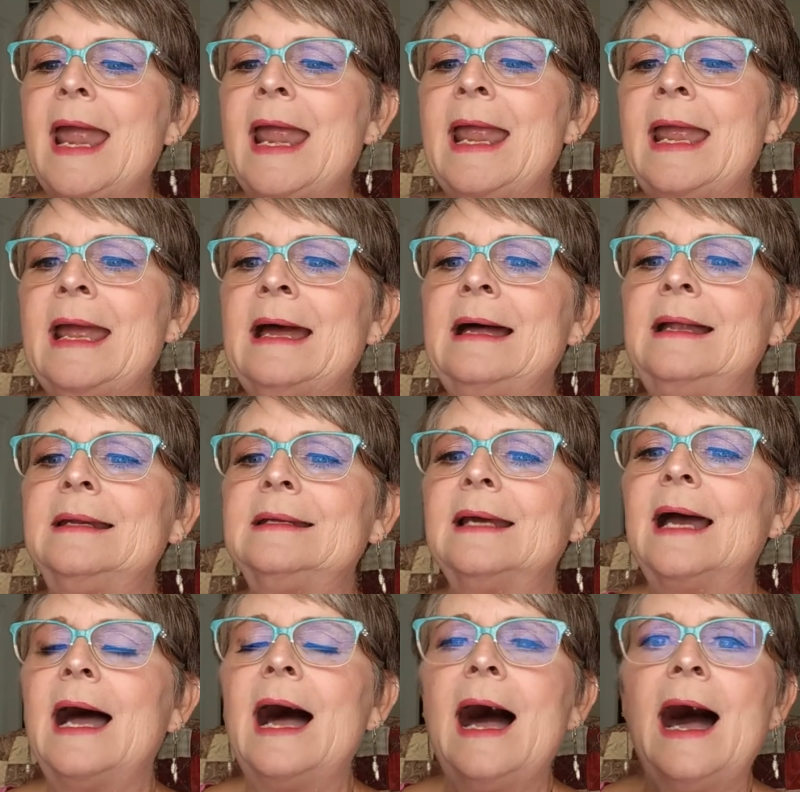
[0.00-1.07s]

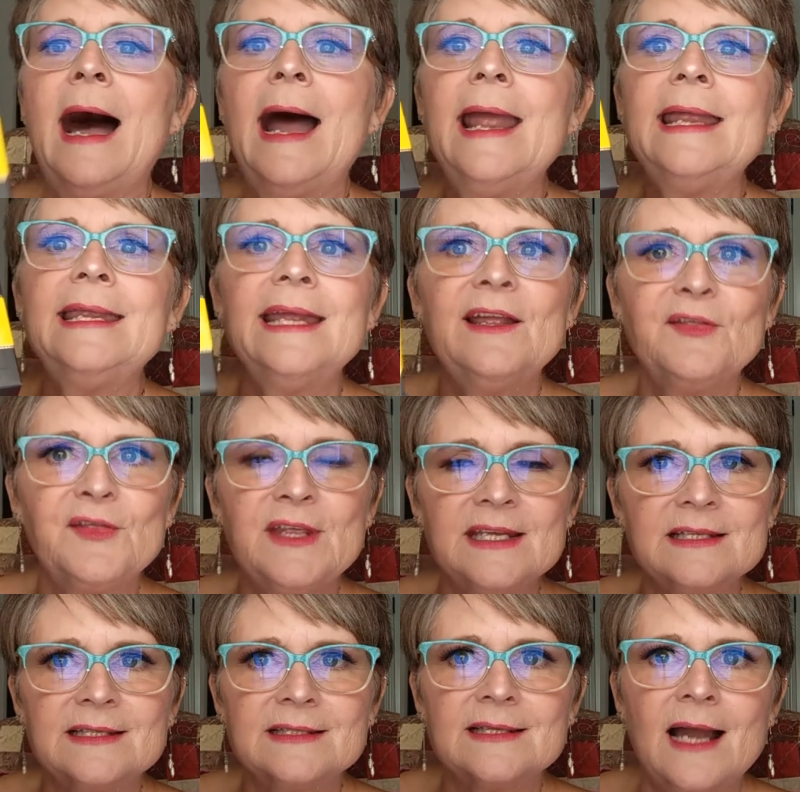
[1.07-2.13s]
And I get
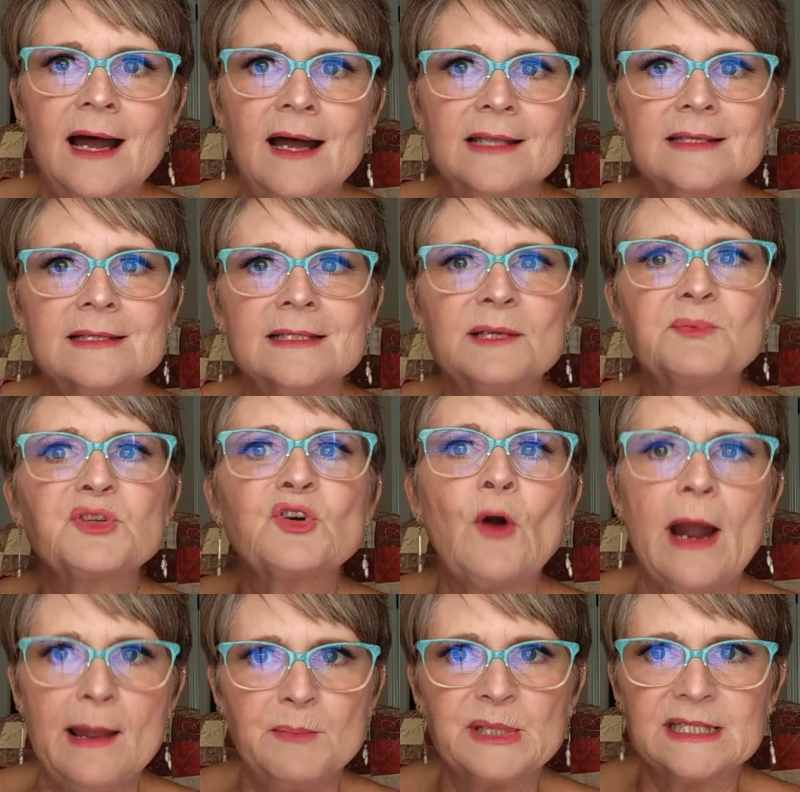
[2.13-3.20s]
this on
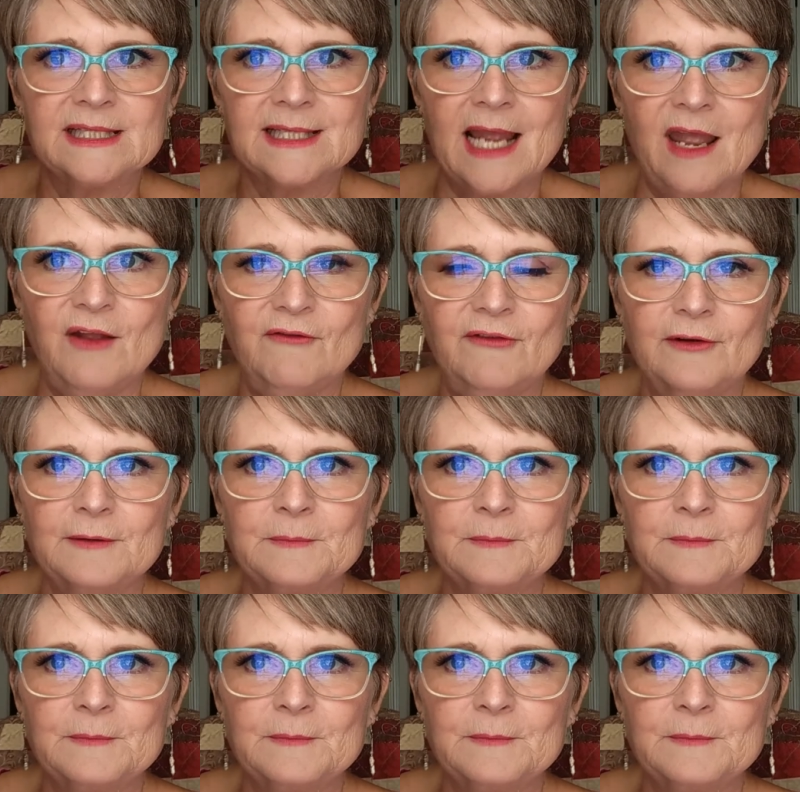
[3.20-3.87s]
Subscribe and Save.